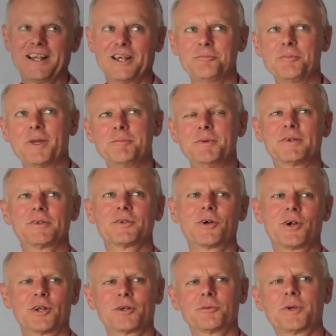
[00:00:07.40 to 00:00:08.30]
I maybe
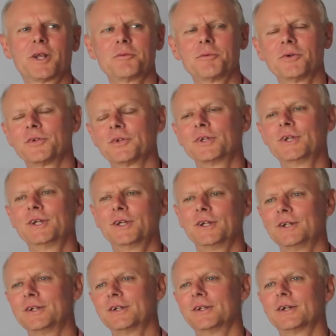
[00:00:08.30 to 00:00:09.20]
started when I was a
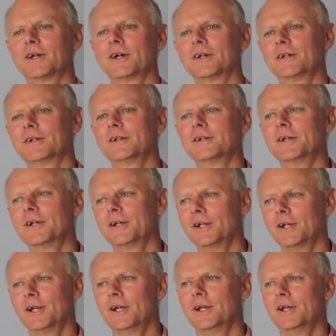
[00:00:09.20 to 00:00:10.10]
kid.
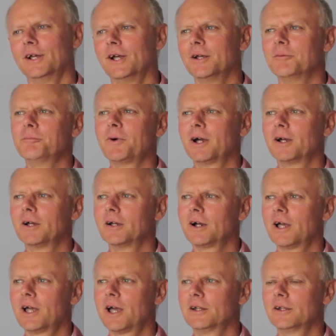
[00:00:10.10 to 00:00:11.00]
Uh, I,
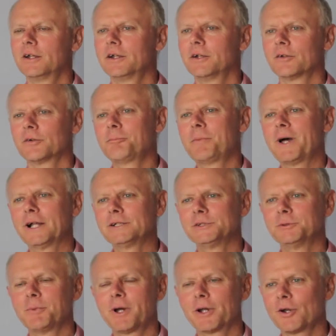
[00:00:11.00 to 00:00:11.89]
I, had a little
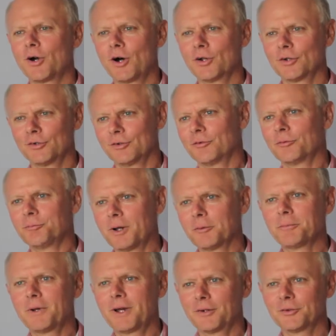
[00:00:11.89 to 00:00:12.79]
patch in my garden, or
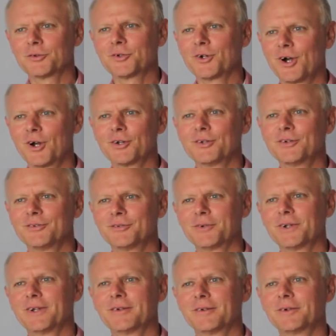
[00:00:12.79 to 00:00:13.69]
my parents' garden,
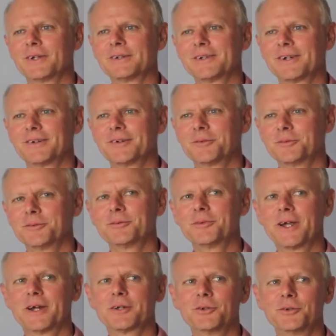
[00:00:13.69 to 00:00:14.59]
where,
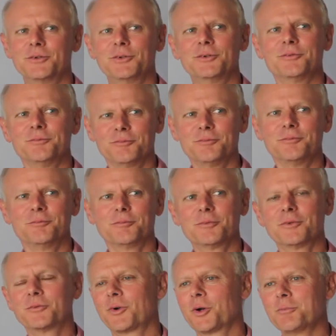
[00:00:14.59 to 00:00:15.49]
where, I could
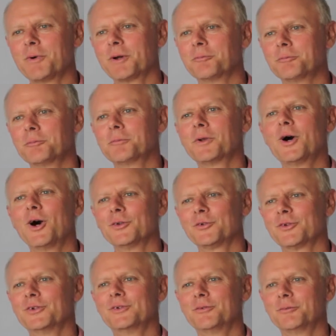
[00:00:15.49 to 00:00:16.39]
grow my
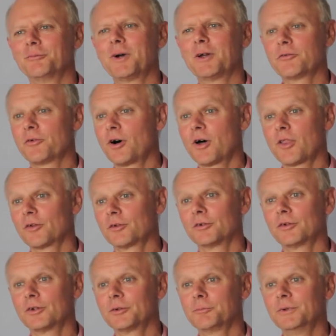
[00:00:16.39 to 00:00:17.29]
plants. And my
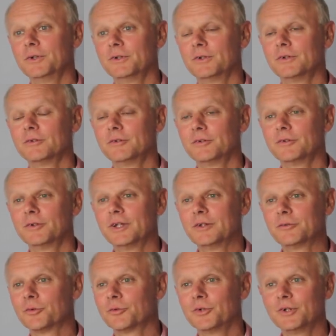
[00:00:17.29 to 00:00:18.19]
father has been
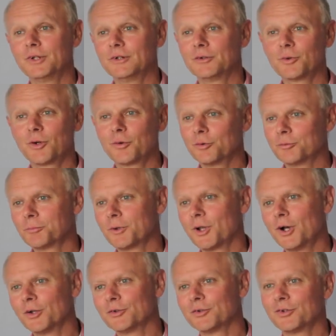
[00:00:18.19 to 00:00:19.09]
interested in growing
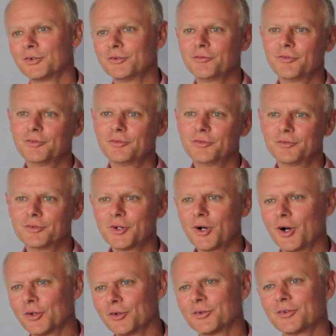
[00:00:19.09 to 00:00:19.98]
plants and, and
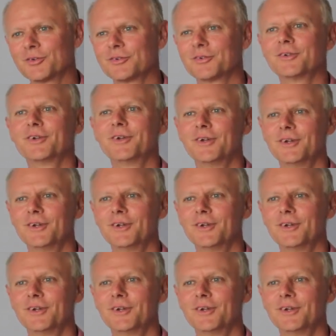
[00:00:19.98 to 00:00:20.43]
gardens.